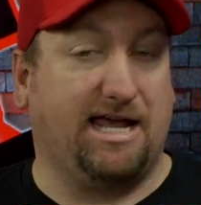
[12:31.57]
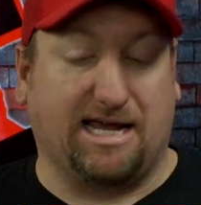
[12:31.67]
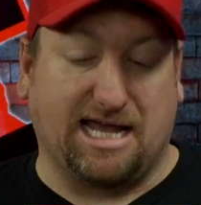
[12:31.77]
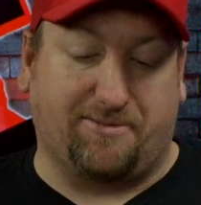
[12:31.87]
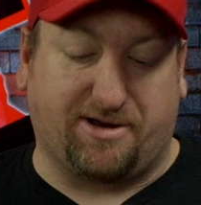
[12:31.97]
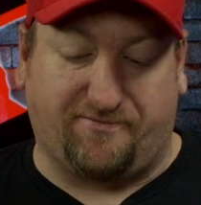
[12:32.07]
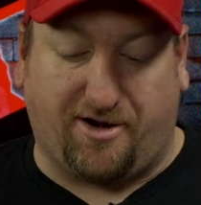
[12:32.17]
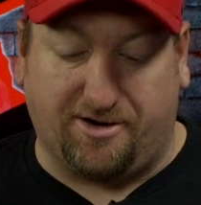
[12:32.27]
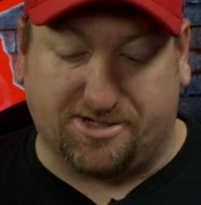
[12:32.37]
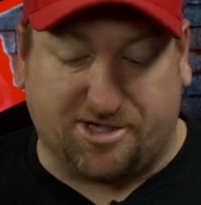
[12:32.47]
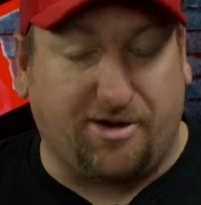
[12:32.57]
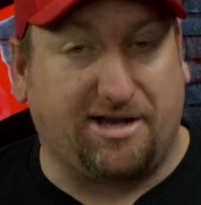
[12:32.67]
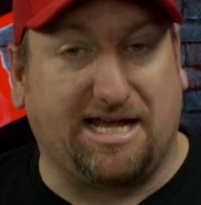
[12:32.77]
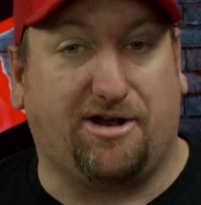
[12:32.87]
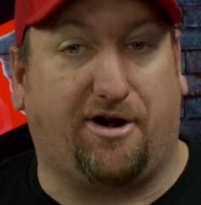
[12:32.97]
And kept converting. So it
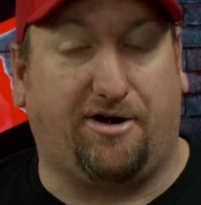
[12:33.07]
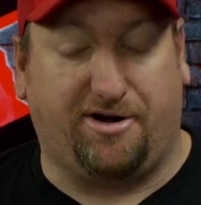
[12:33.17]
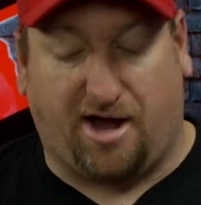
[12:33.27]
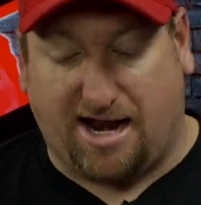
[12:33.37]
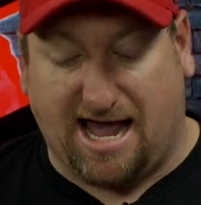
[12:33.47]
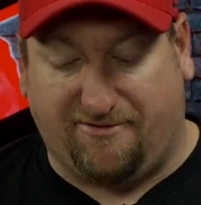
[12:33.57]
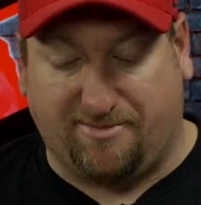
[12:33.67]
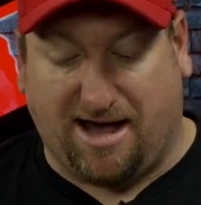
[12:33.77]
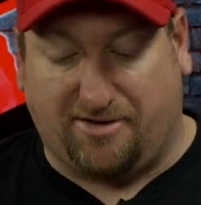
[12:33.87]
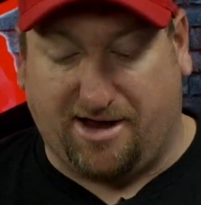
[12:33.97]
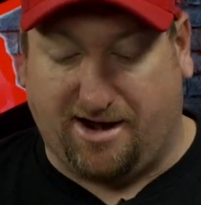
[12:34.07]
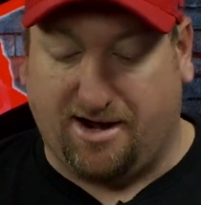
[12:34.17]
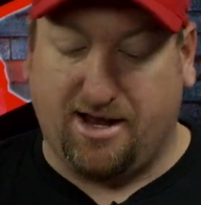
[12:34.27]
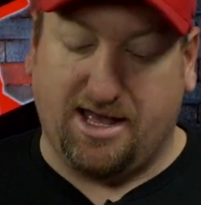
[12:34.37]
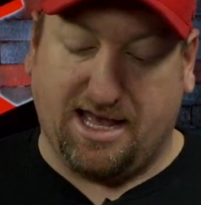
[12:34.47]
did hurt not having him out there.
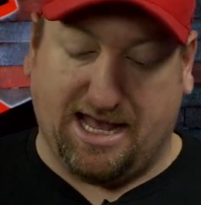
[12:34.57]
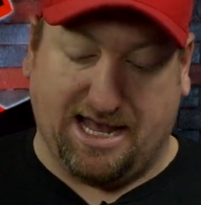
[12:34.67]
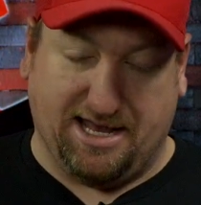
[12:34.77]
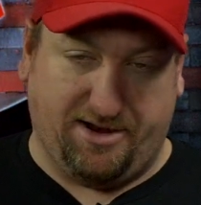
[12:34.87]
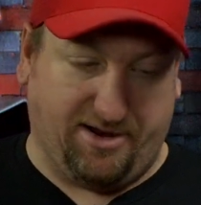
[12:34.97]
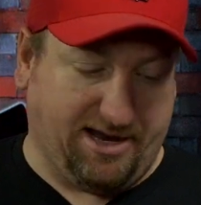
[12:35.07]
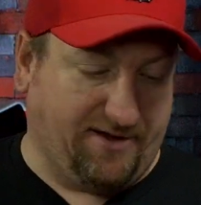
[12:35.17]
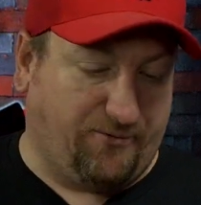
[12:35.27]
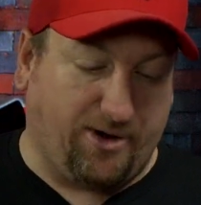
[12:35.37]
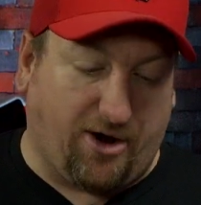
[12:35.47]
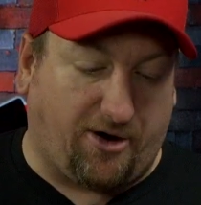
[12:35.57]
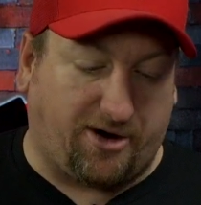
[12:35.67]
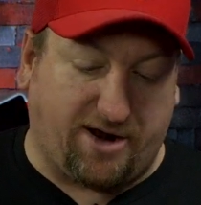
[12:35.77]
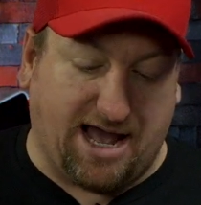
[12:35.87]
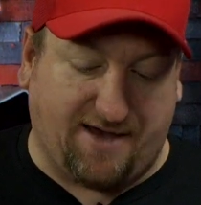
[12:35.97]
And if we are
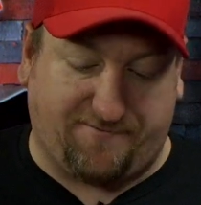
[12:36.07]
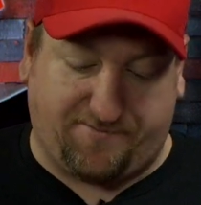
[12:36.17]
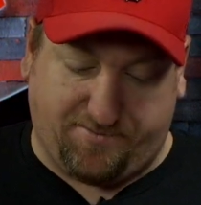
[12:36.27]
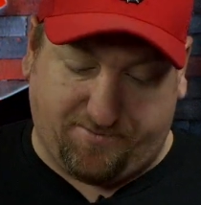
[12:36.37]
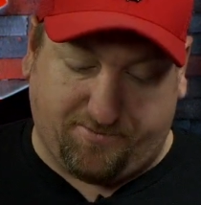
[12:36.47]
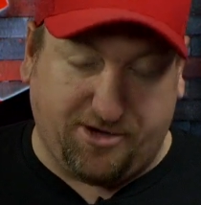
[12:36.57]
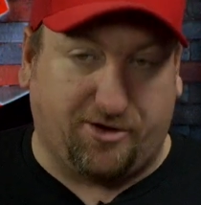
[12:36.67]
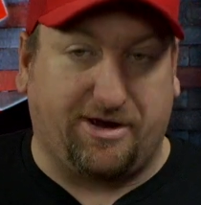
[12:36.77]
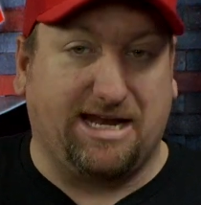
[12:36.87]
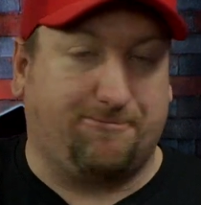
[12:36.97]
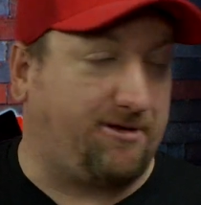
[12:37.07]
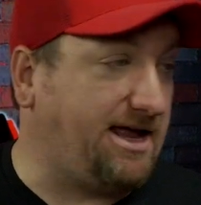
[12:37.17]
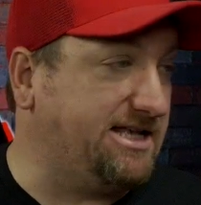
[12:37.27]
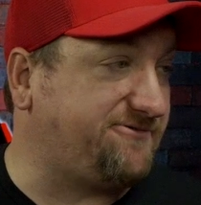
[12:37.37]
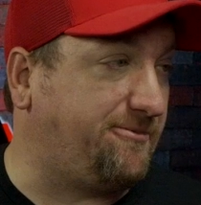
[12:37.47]
going to have, any
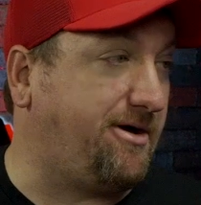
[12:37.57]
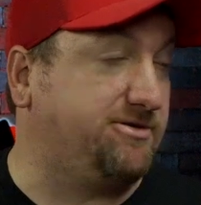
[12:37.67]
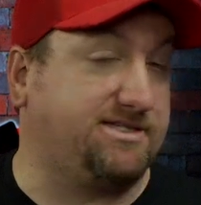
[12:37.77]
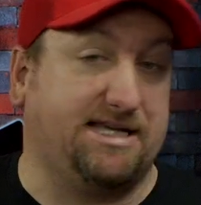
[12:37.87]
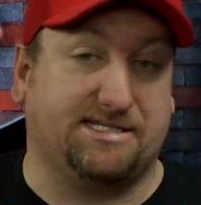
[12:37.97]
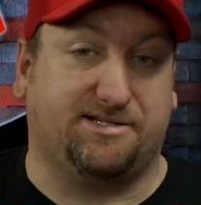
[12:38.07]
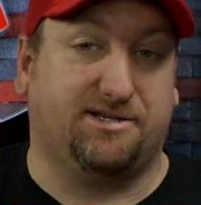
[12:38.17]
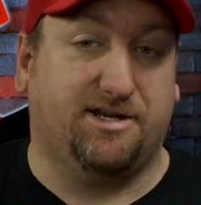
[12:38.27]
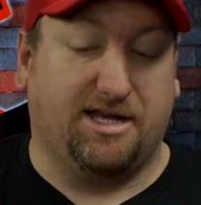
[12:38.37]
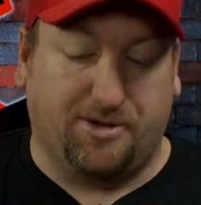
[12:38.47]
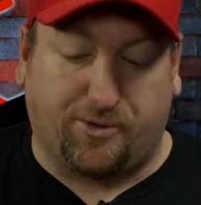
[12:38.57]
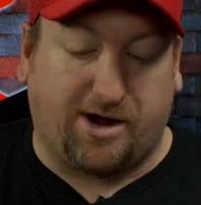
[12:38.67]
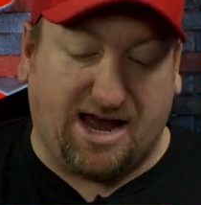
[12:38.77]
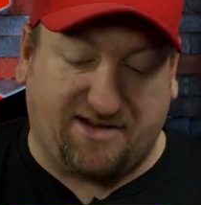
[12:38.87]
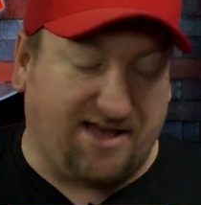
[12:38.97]
plans for postseason, we're
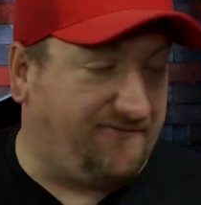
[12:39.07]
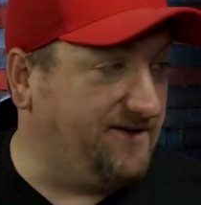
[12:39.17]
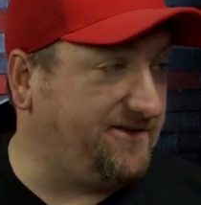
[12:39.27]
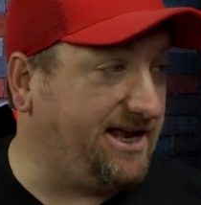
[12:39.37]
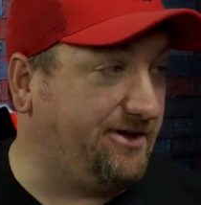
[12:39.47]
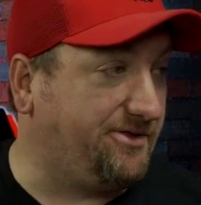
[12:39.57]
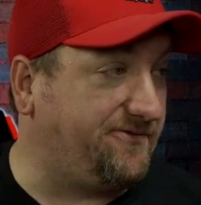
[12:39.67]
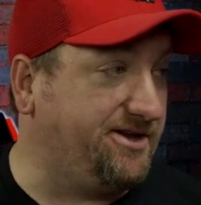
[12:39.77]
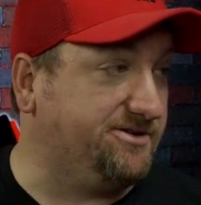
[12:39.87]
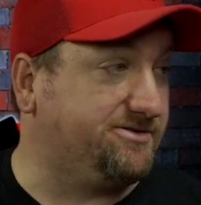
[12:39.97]
going to have 15 on the field.